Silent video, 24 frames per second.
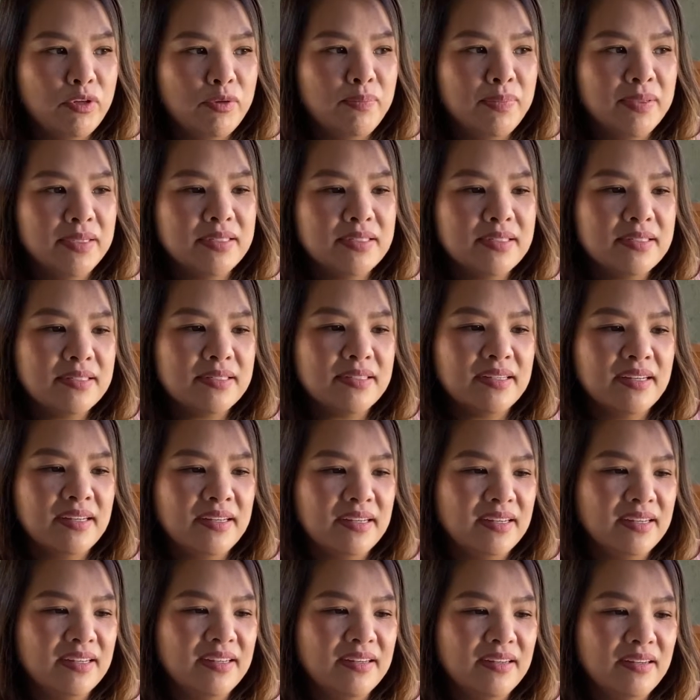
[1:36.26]
built
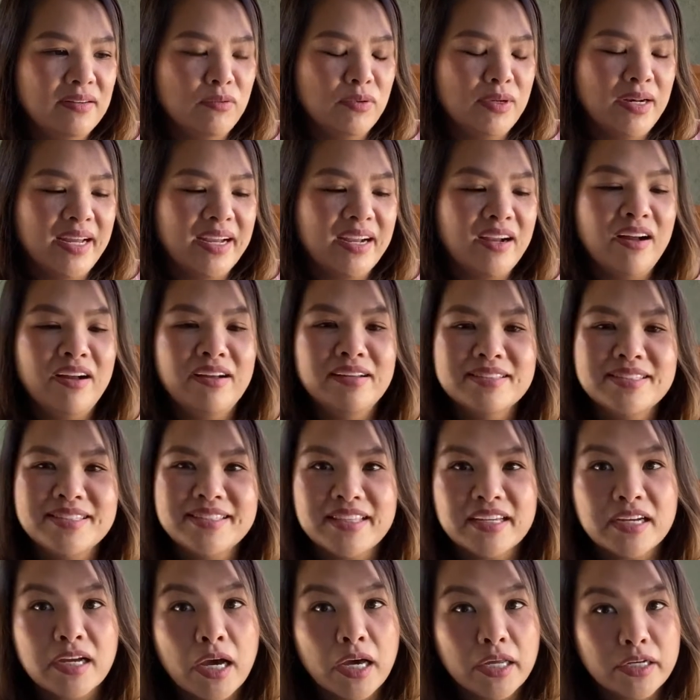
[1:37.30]
what I called
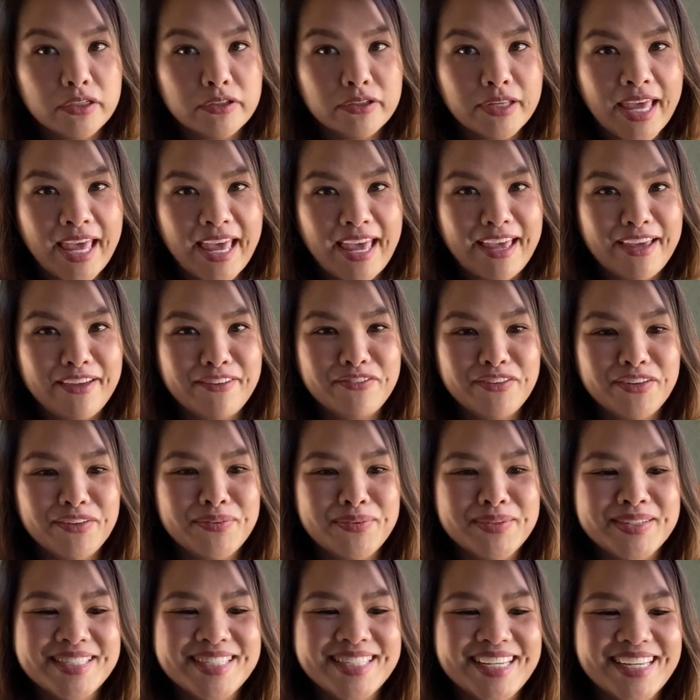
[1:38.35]
the cuddle cave. It
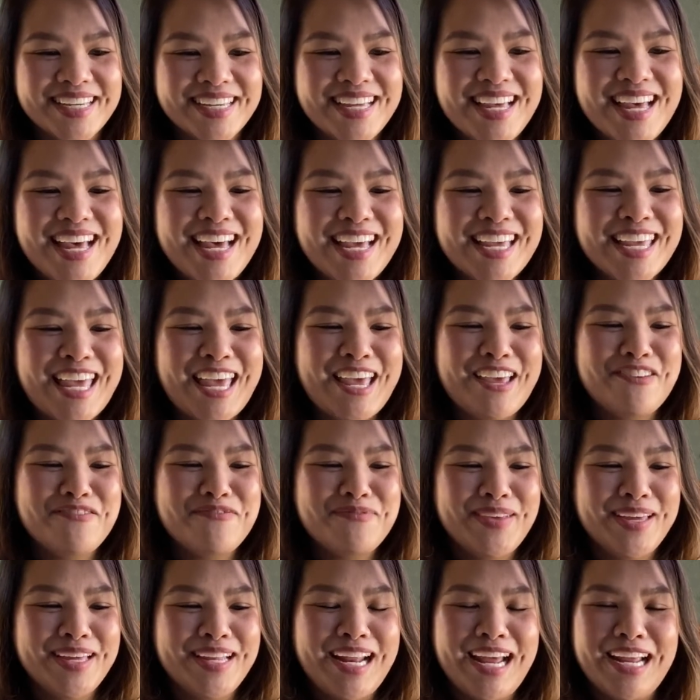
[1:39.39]
was a cave
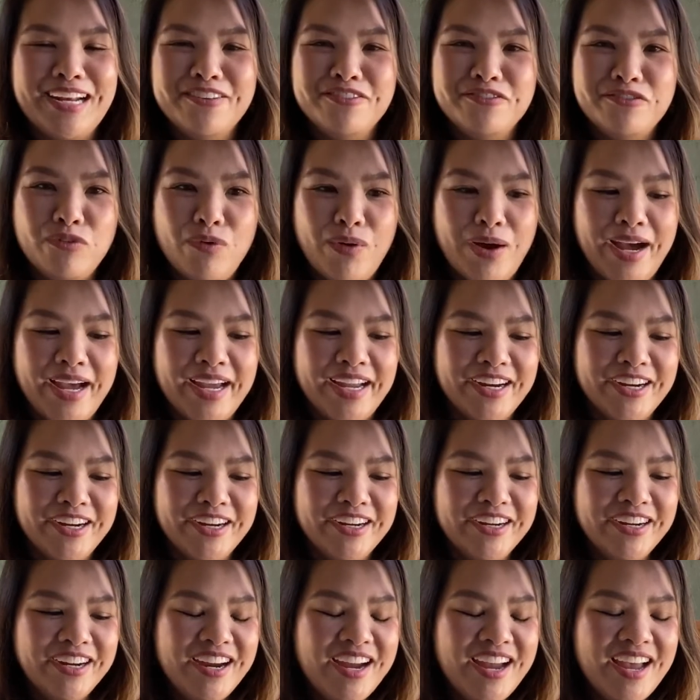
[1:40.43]
made out of
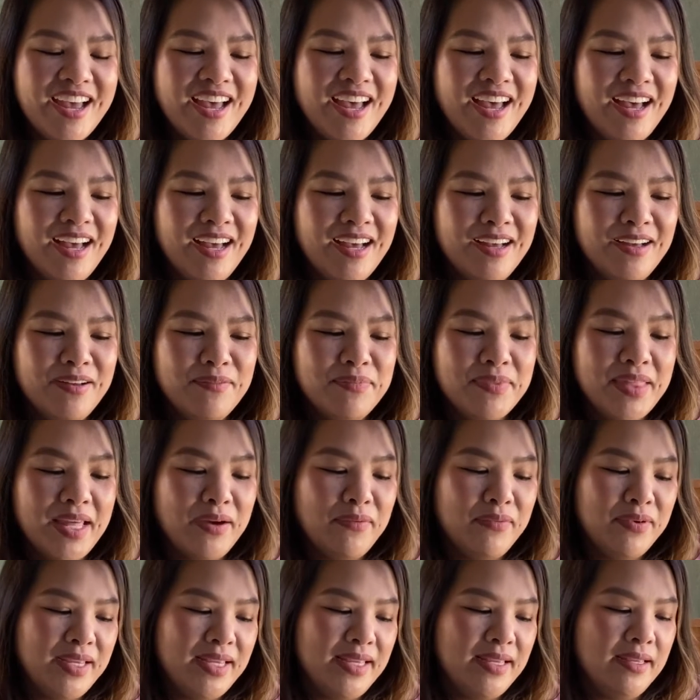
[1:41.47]
wire
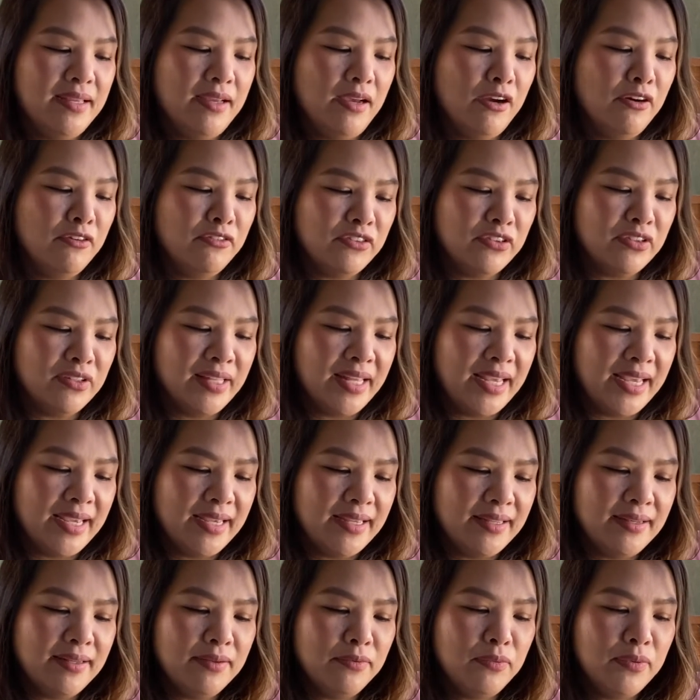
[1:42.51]
that we
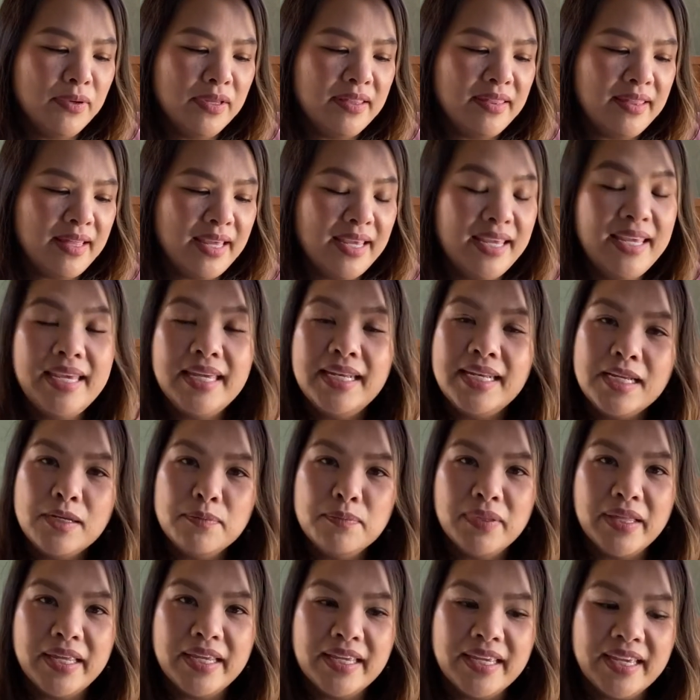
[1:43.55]
overlaid with a heating
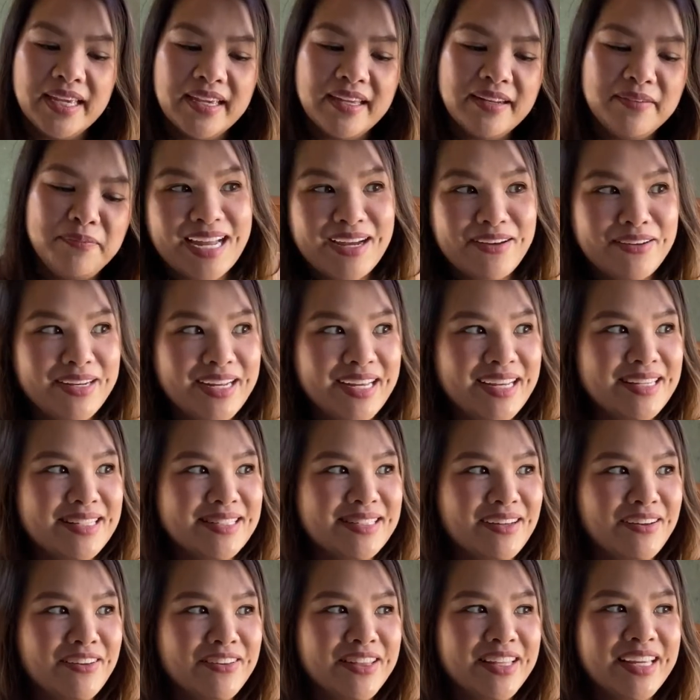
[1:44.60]
blanket.
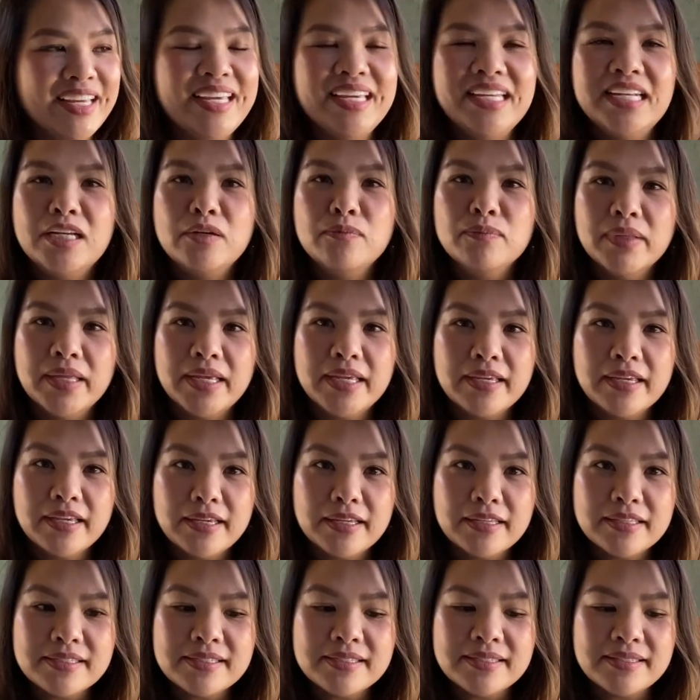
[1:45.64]
Nowadays, all the heating
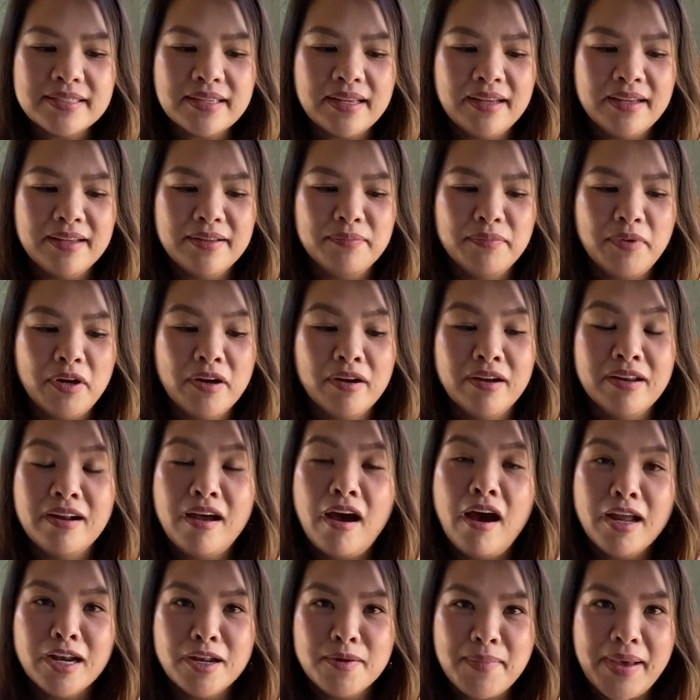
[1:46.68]
blankets are on
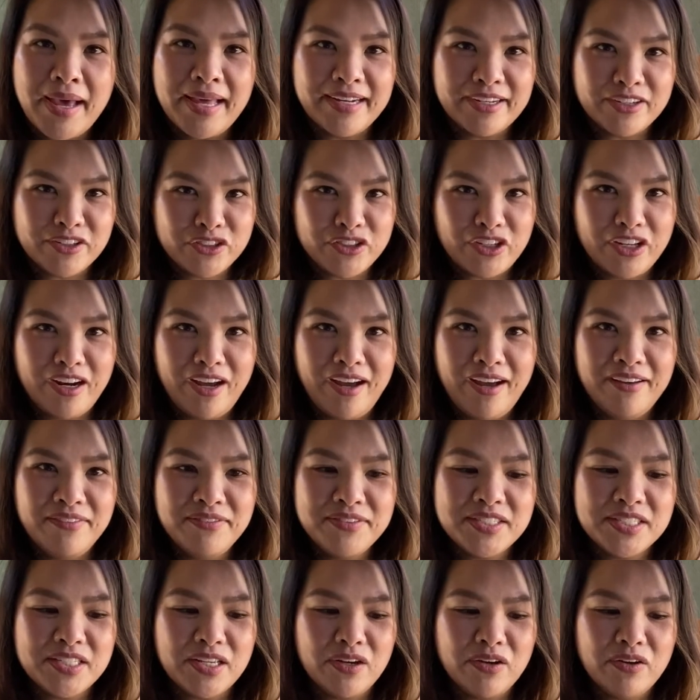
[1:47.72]
automatic shutoff,
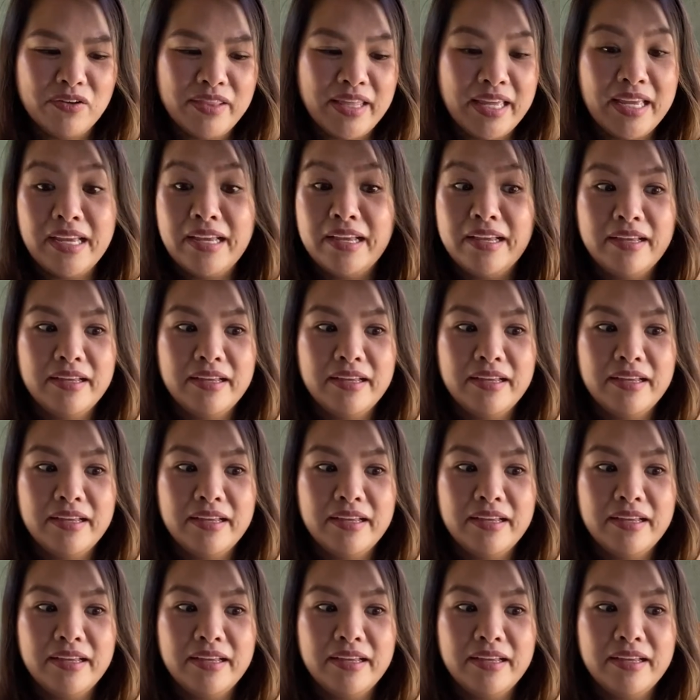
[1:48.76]
so they